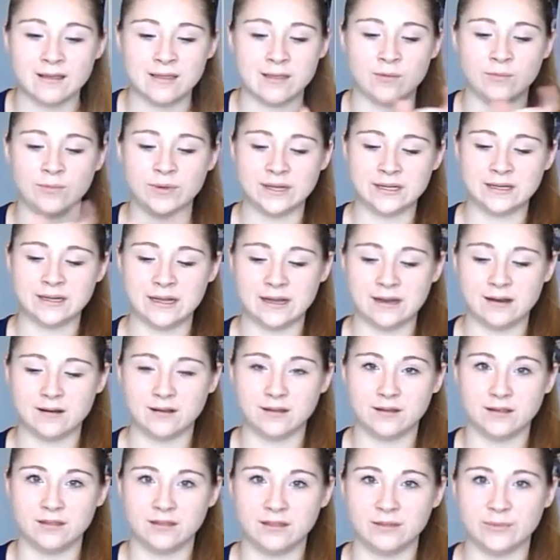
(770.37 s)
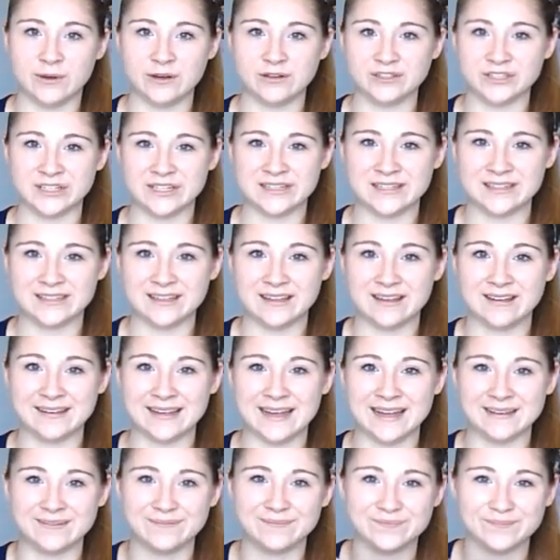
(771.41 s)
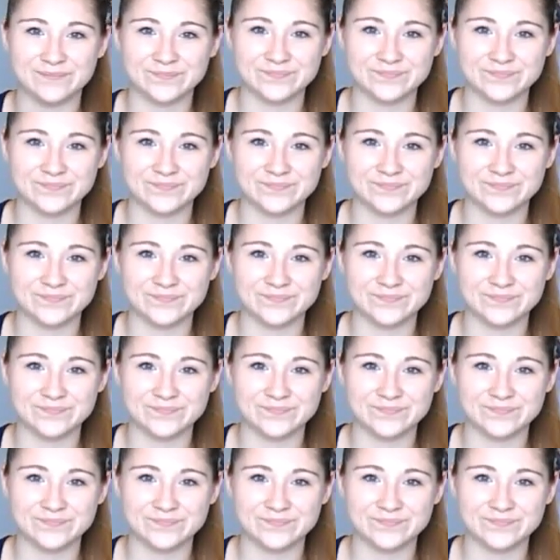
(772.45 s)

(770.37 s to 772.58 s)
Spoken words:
and then we did the motions again.